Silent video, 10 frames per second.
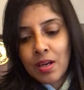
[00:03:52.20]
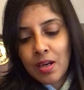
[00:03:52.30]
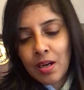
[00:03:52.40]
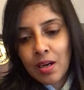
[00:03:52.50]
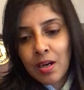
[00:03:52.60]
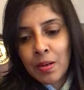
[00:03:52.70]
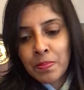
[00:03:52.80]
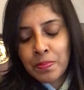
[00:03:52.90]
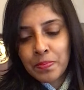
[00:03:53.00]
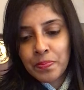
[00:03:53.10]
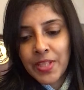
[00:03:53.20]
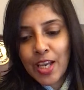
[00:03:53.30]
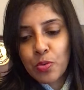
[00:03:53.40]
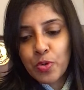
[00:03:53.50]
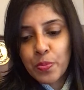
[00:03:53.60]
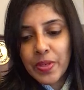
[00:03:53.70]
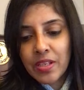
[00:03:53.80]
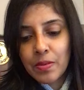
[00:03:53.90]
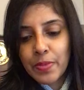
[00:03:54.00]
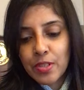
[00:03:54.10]
Um, there could be
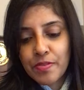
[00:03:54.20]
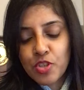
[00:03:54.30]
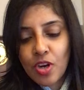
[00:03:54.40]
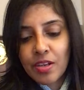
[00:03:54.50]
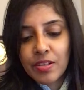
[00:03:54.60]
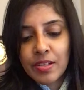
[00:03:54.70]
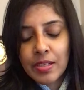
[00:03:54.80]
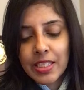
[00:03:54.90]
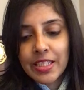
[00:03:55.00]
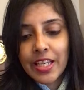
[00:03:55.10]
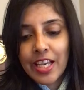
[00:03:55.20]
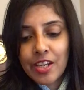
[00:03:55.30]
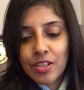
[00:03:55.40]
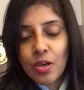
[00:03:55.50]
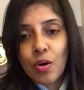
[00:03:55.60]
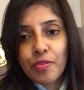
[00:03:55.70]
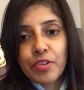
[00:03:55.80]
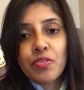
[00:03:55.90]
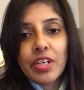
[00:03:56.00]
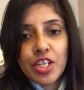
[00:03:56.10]
a bit of struggle in the area of
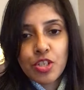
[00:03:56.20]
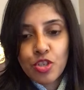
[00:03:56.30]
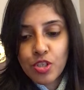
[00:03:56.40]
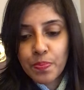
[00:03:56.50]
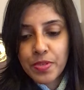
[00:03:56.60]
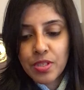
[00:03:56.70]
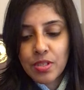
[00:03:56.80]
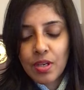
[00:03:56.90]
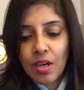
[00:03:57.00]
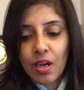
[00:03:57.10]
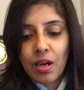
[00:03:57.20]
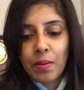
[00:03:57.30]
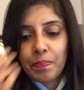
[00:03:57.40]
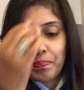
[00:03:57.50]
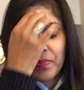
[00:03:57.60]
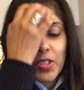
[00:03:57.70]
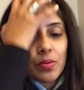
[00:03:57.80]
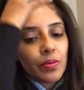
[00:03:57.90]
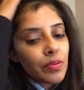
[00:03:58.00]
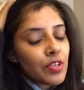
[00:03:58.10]
your relationships, um, you know,
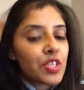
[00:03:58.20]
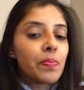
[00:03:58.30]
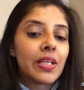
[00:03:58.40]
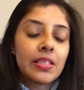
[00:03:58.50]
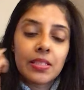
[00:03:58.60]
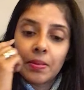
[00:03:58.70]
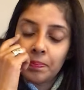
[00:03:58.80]
this month